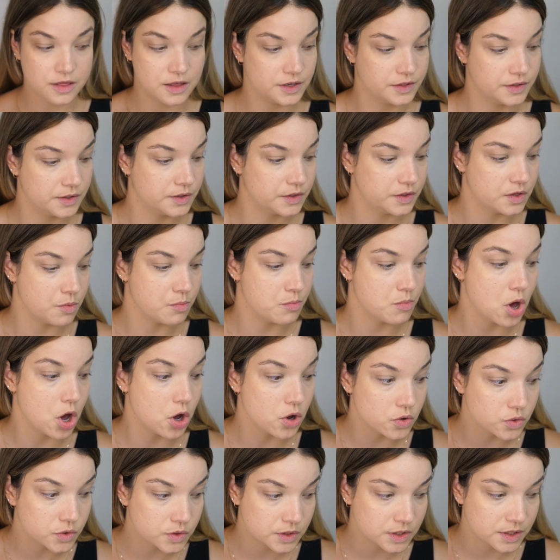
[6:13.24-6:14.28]
this is the
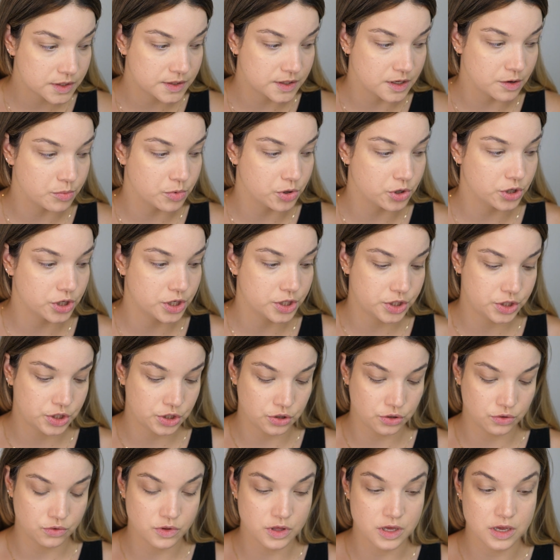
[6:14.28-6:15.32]
most similar
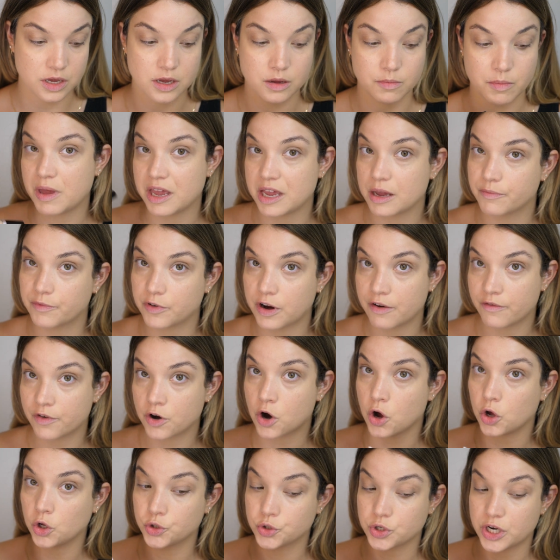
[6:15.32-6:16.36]
to the Makeup
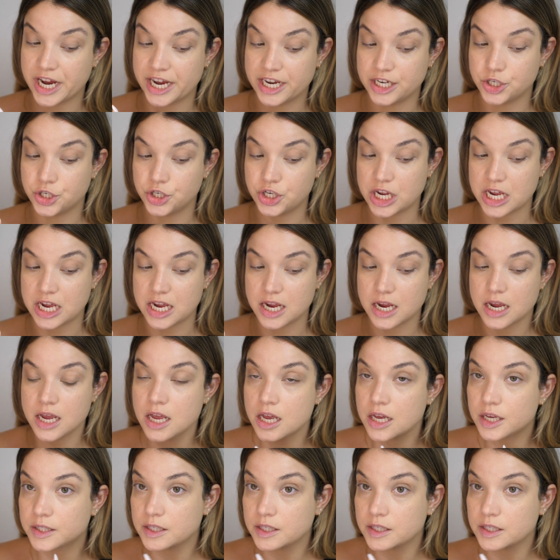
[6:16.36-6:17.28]
Forever Ultra HD.